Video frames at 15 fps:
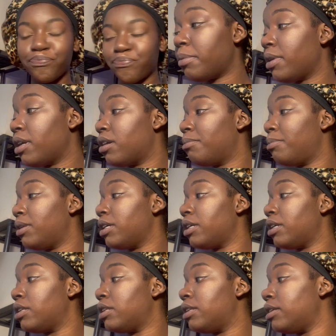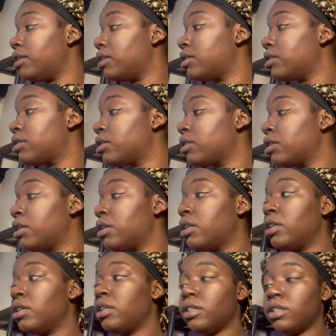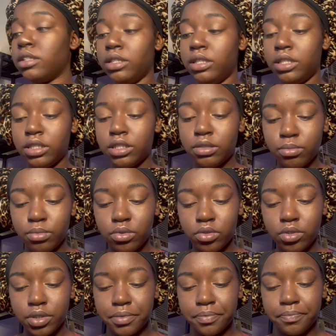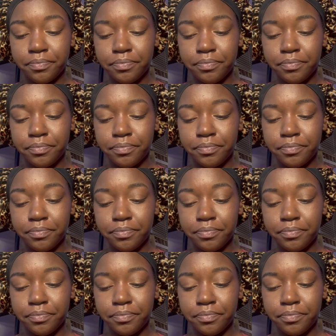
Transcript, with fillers: We're gonna blend this, this more